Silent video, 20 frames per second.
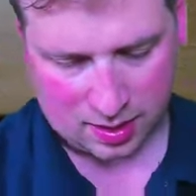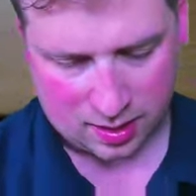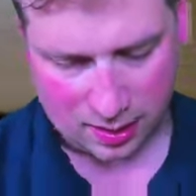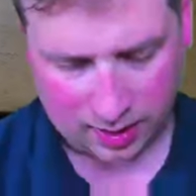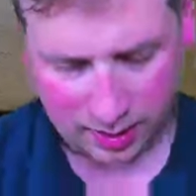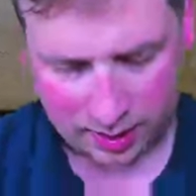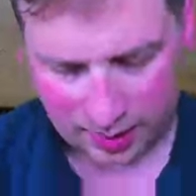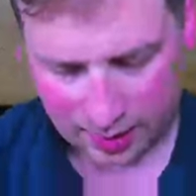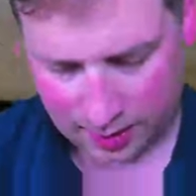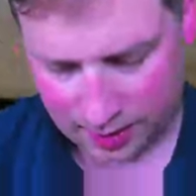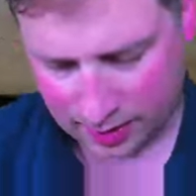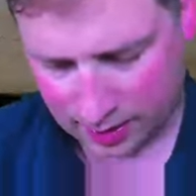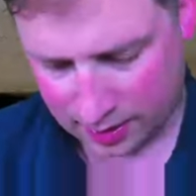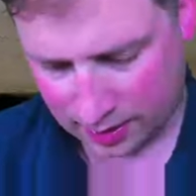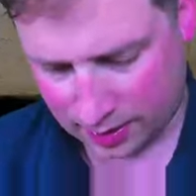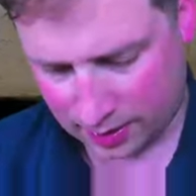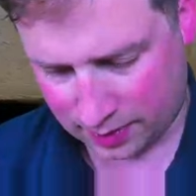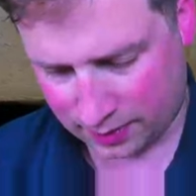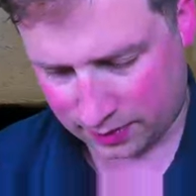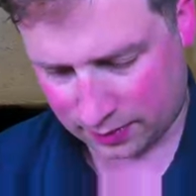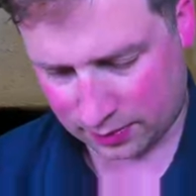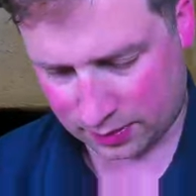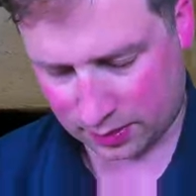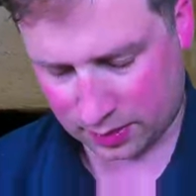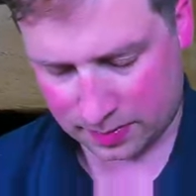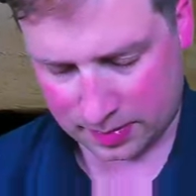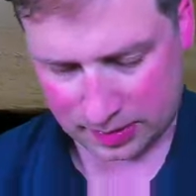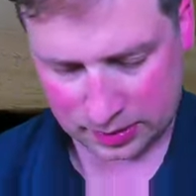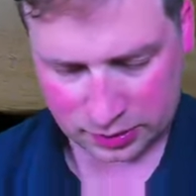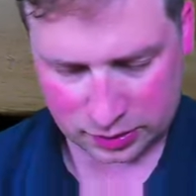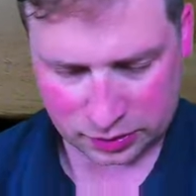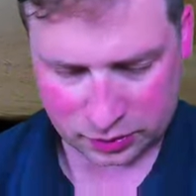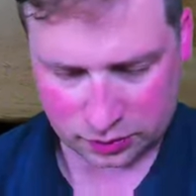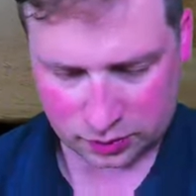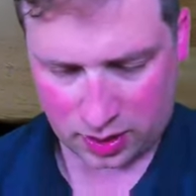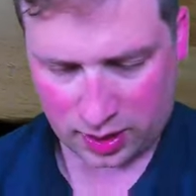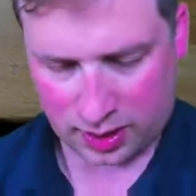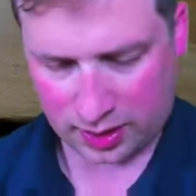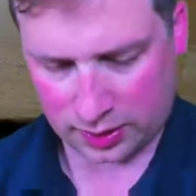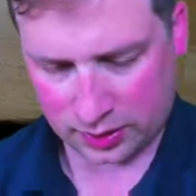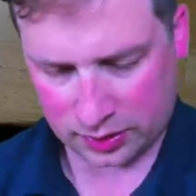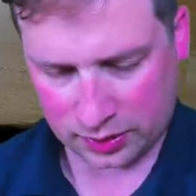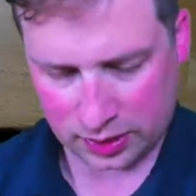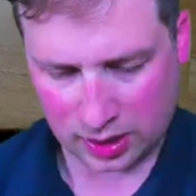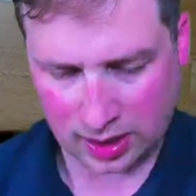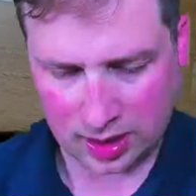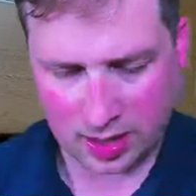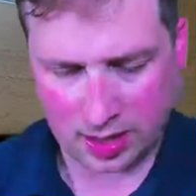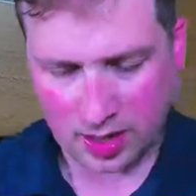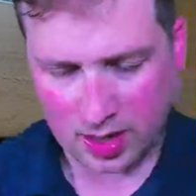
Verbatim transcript: Uh, it's a little bit strange.